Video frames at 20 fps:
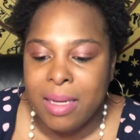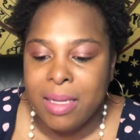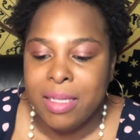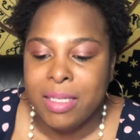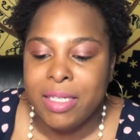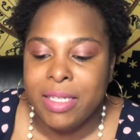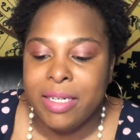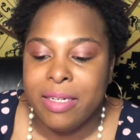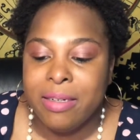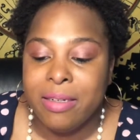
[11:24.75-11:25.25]

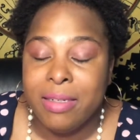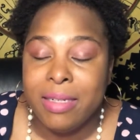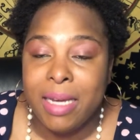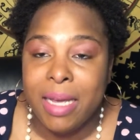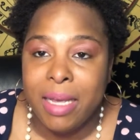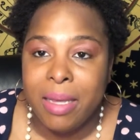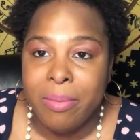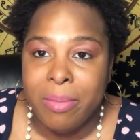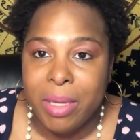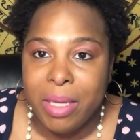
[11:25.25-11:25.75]
Jared
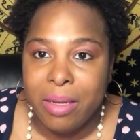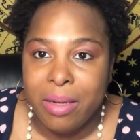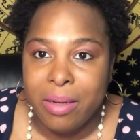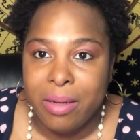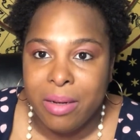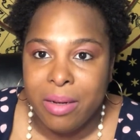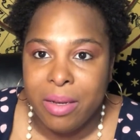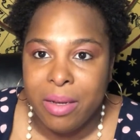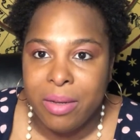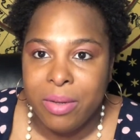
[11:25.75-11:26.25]
Diamond,
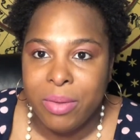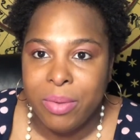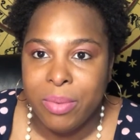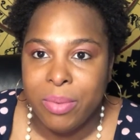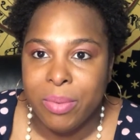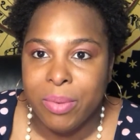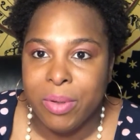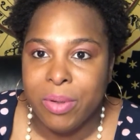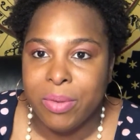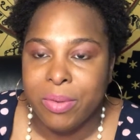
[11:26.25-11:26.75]
who
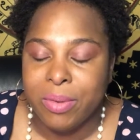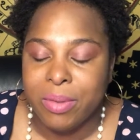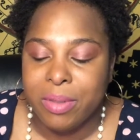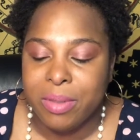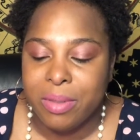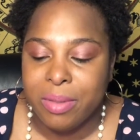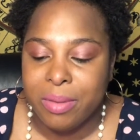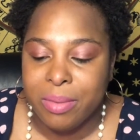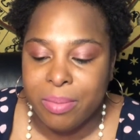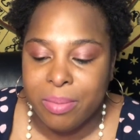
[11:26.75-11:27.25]

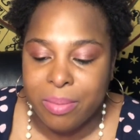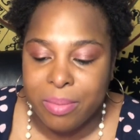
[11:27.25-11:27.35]
wrote